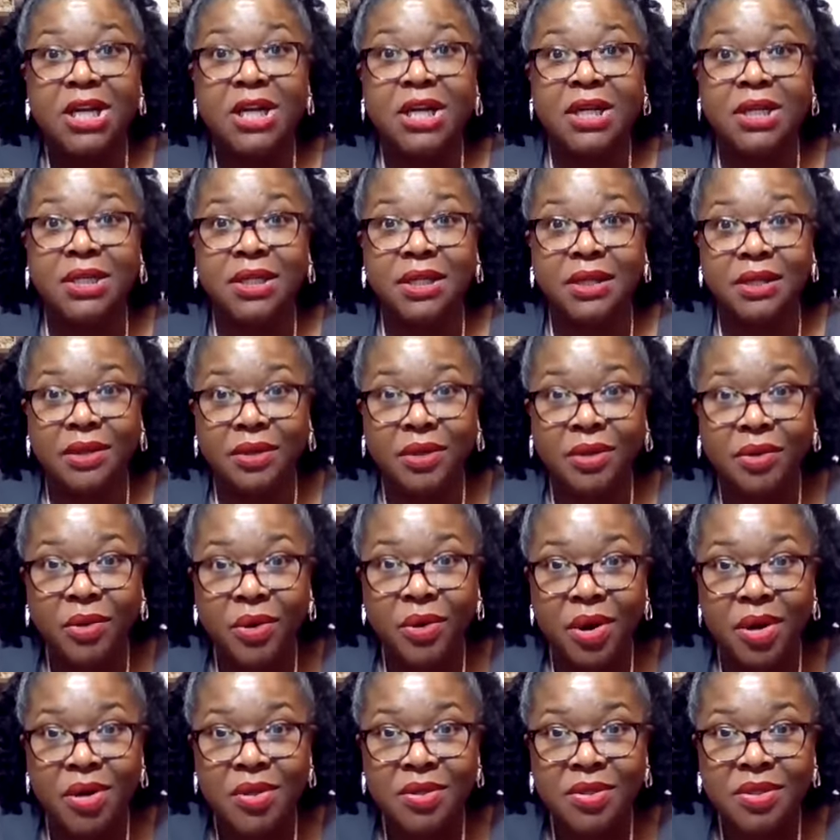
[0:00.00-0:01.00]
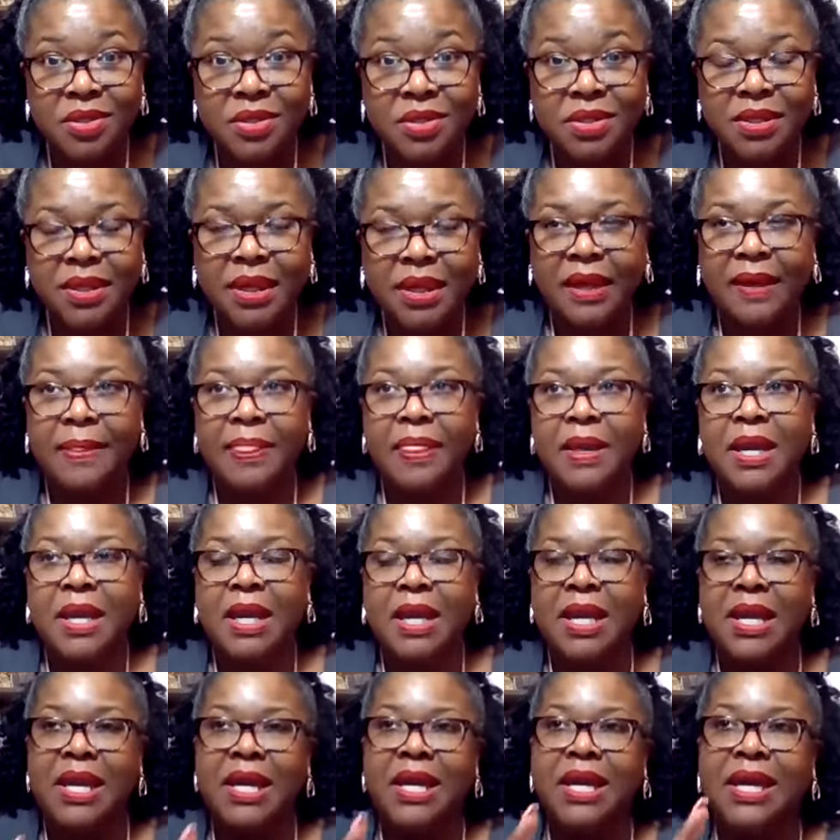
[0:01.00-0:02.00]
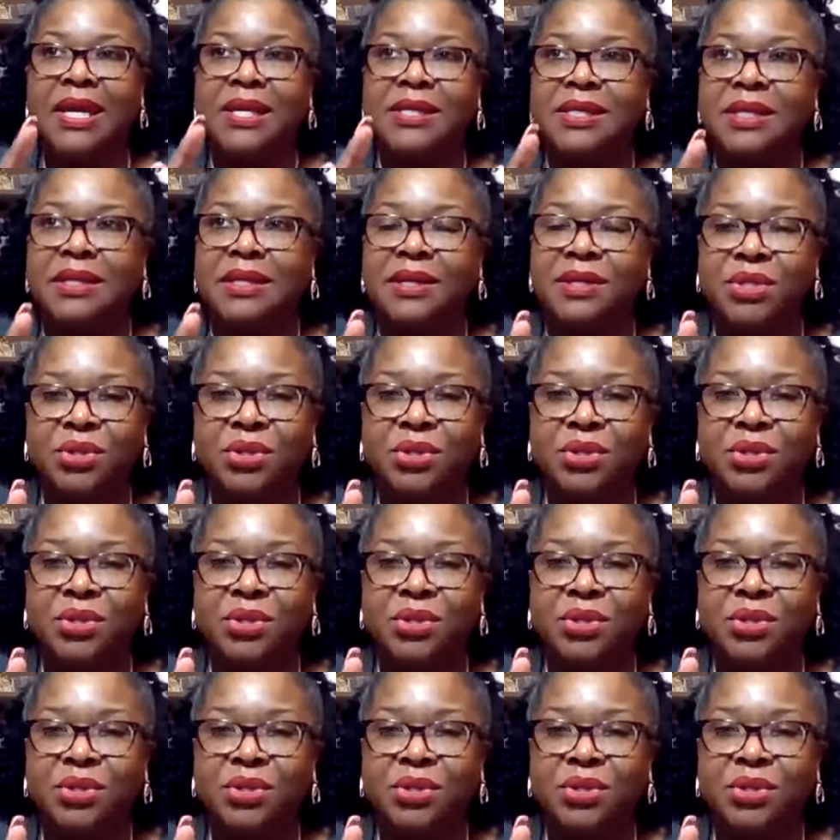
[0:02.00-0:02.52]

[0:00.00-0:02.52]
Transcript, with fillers: under the cross. Is it a